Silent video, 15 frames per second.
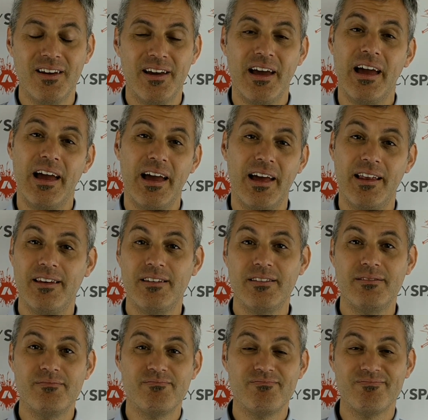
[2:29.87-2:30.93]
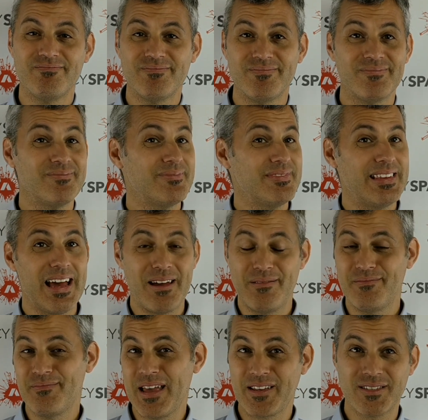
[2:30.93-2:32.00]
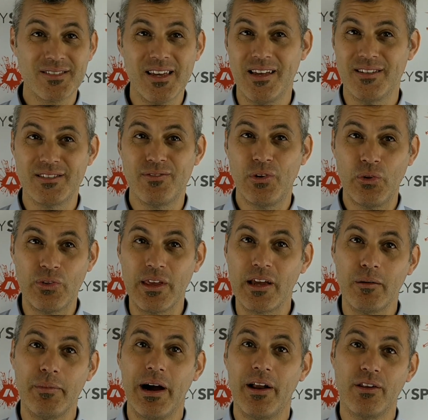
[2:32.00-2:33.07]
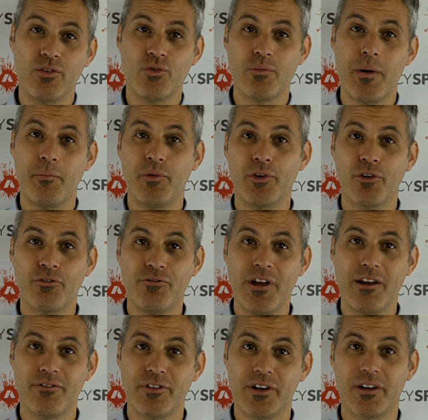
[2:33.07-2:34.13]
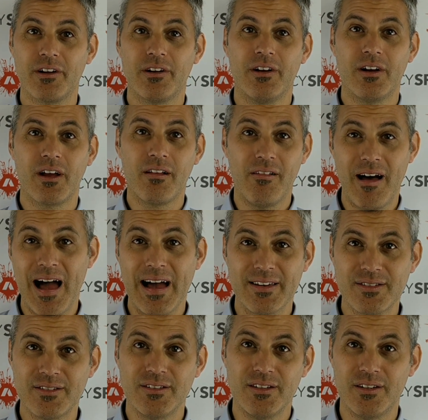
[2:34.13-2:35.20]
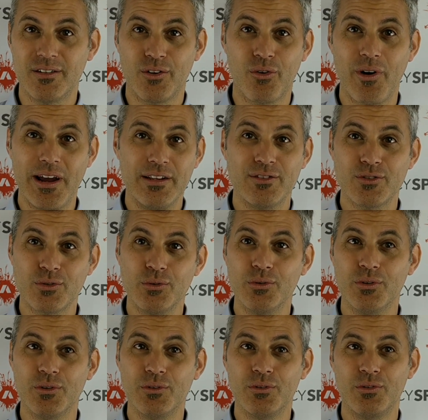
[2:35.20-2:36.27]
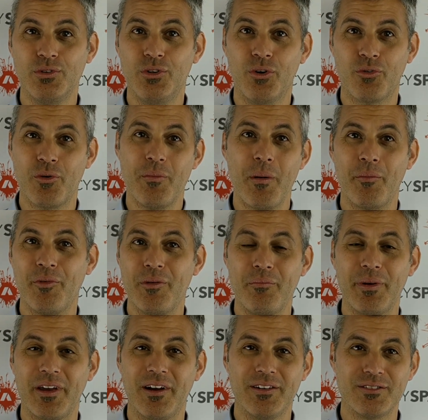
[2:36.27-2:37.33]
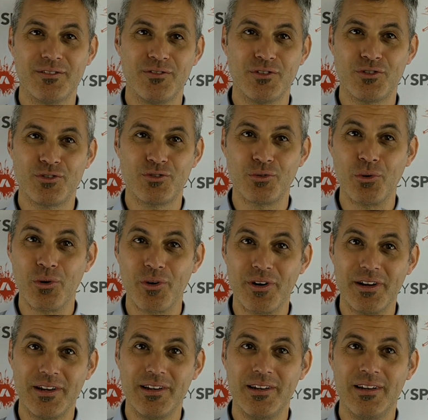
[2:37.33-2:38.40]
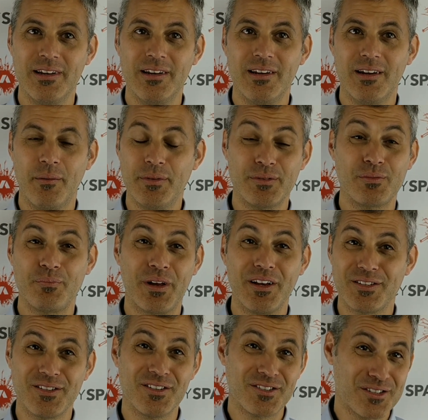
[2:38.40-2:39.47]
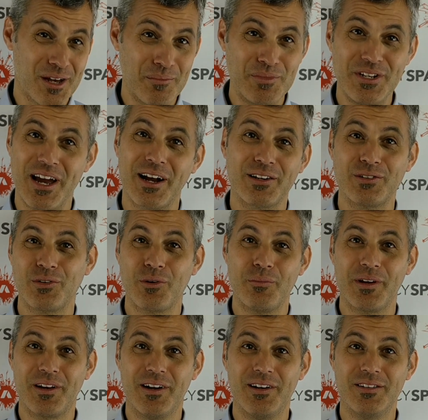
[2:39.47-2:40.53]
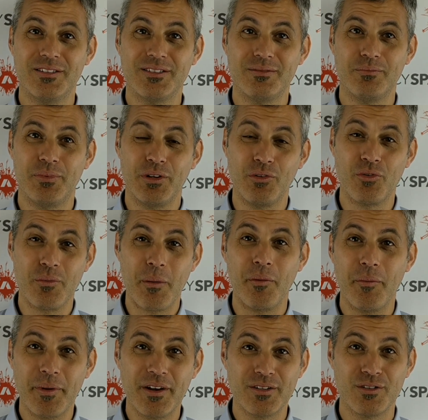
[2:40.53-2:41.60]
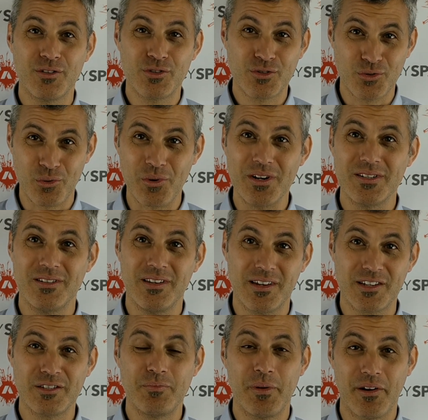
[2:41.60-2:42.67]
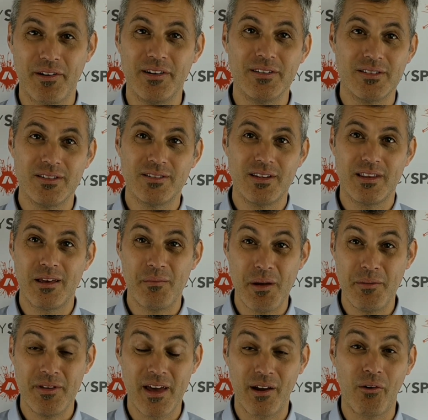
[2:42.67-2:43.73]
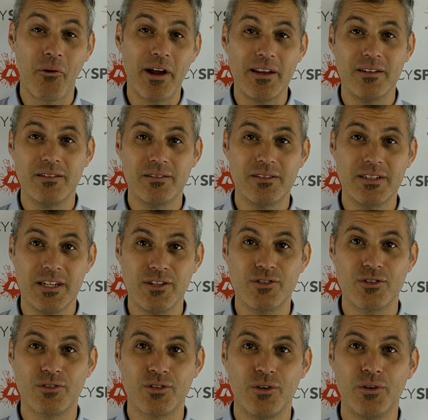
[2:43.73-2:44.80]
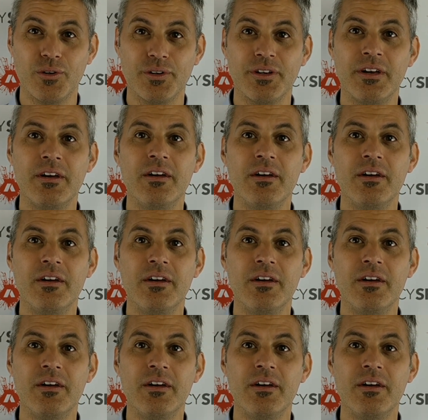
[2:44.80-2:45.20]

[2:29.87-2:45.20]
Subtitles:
And that makes sense. If you think about it, you remember your favorite class in grade school. You don't remember it because of the story, because of the subject, but you remember it because of the stories and the experiences that maybe that great teacher told.